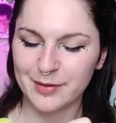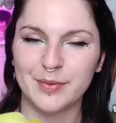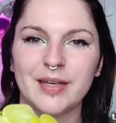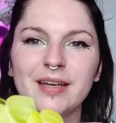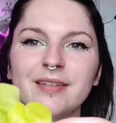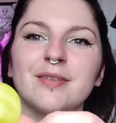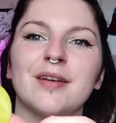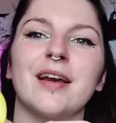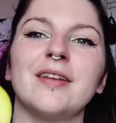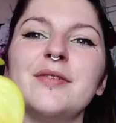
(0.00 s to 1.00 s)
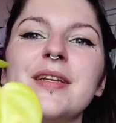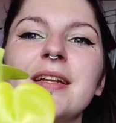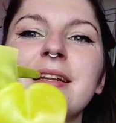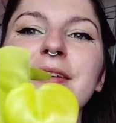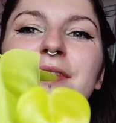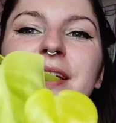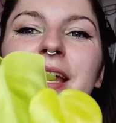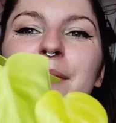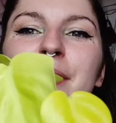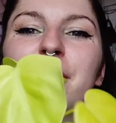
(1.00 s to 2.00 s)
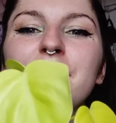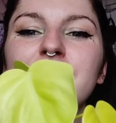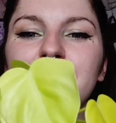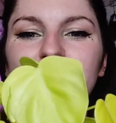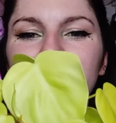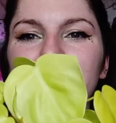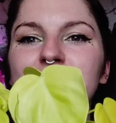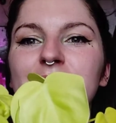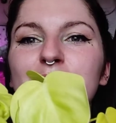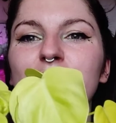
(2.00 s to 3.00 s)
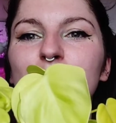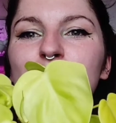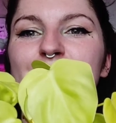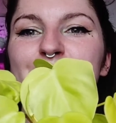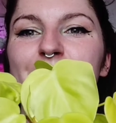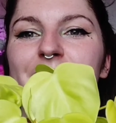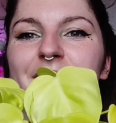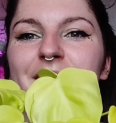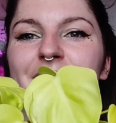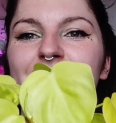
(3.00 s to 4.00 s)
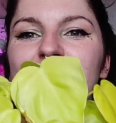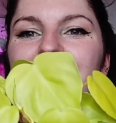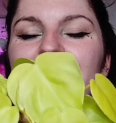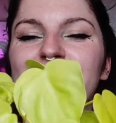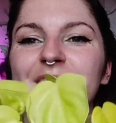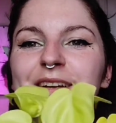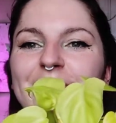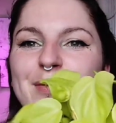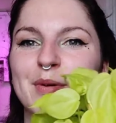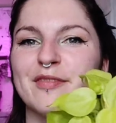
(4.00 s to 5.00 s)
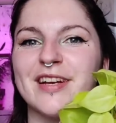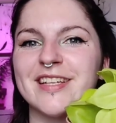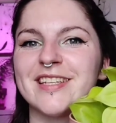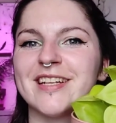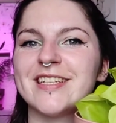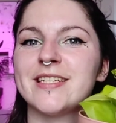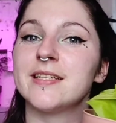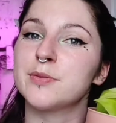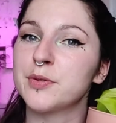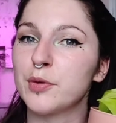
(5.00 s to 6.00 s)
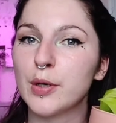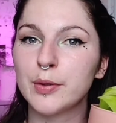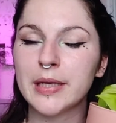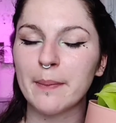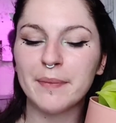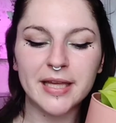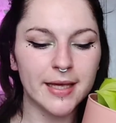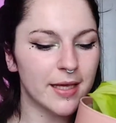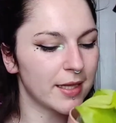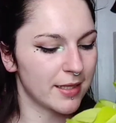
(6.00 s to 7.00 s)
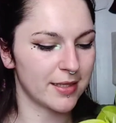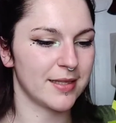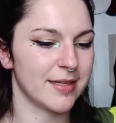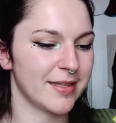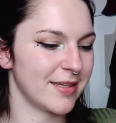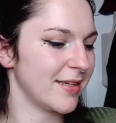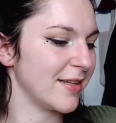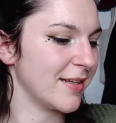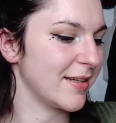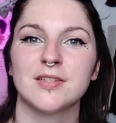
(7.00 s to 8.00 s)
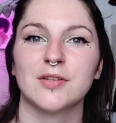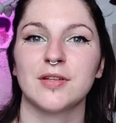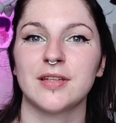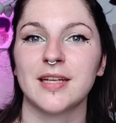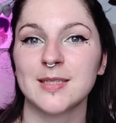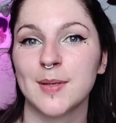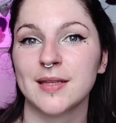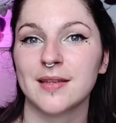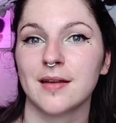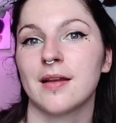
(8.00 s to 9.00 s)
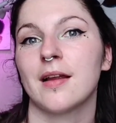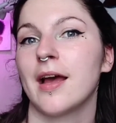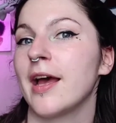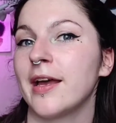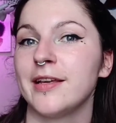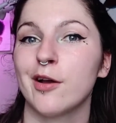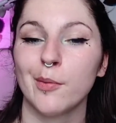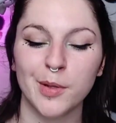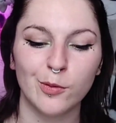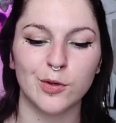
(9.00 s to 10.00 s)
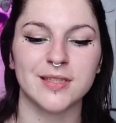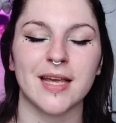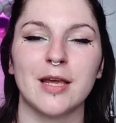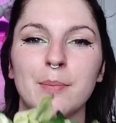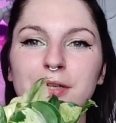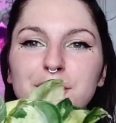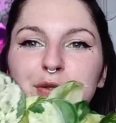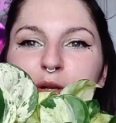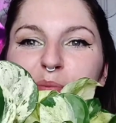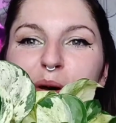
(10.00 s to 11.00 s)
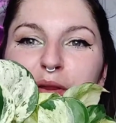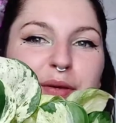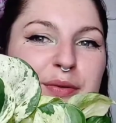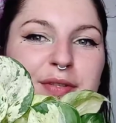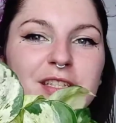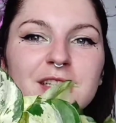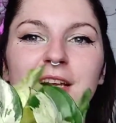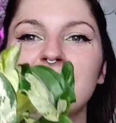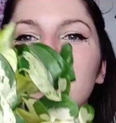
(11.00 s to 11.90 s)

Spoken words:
But yeah, so I got a new little leaf that came out. I think this is a new little one as well. I'm very excited to see this one grow and get big. So the next plant that he got me was a manjula pothos,